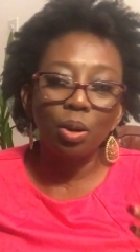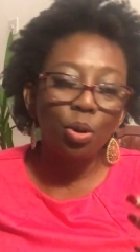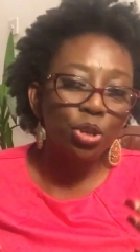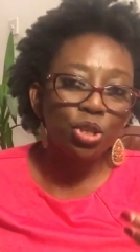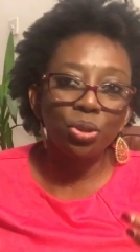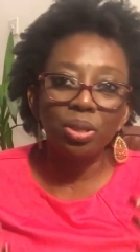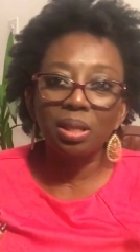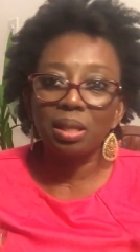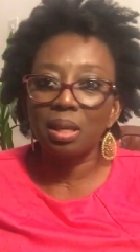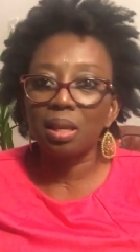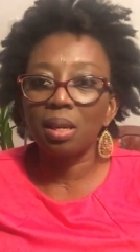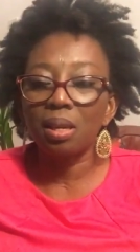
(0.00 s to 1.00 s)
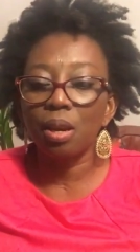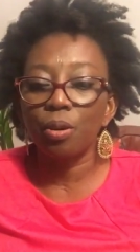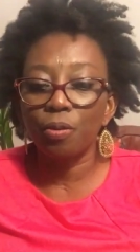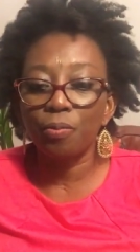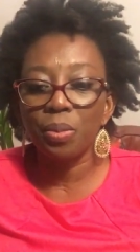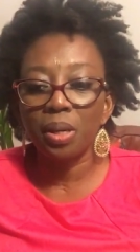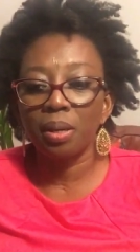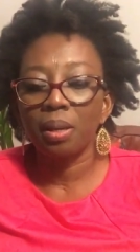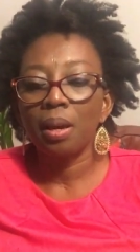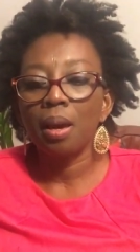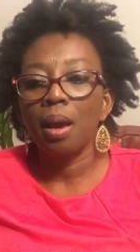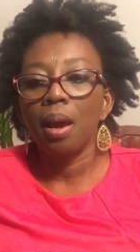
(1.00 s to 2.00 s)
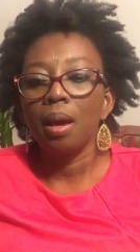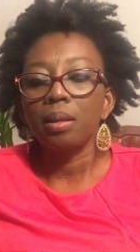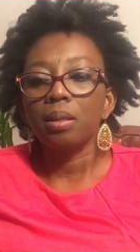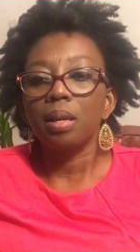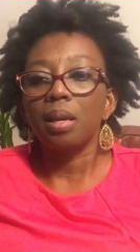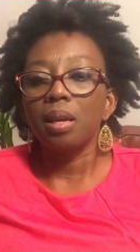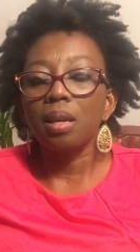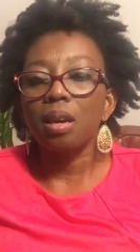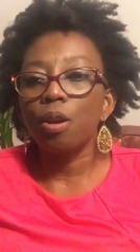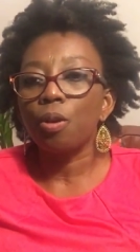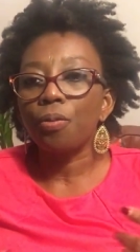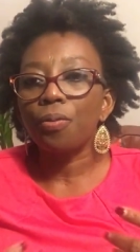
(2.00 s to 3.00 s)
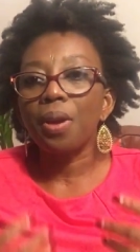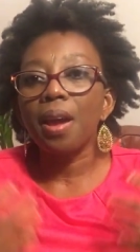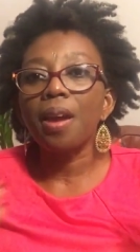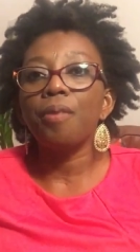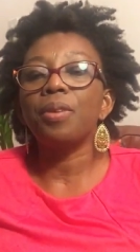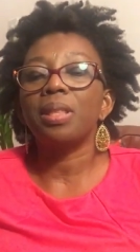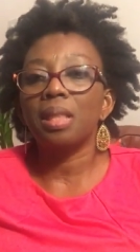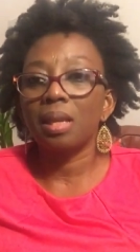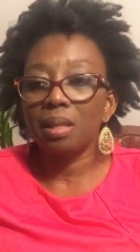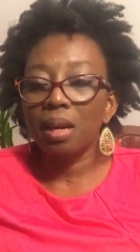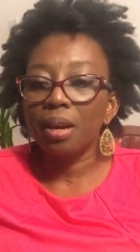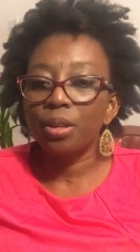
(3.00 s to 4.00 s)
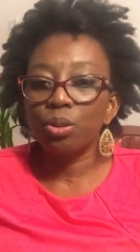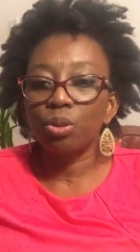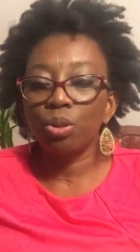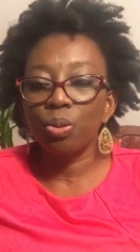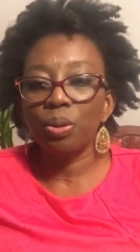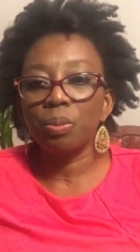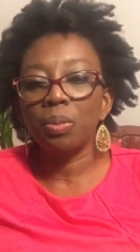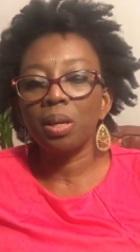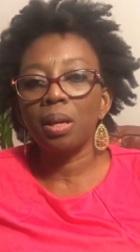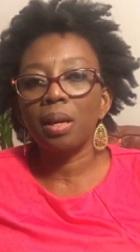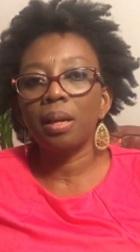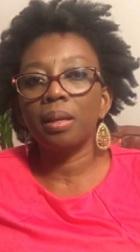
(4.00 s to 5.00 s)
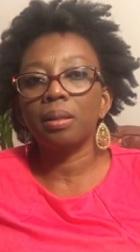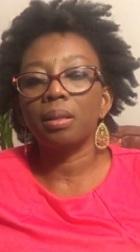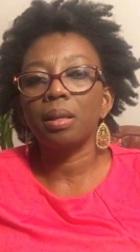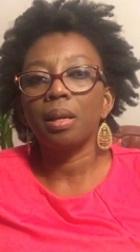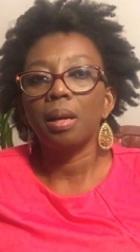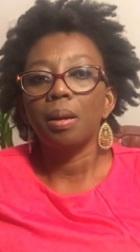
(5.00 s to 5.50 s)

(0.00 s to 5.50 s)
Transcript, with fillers: consciously taking care of me, taking care of everything that has to do with me, and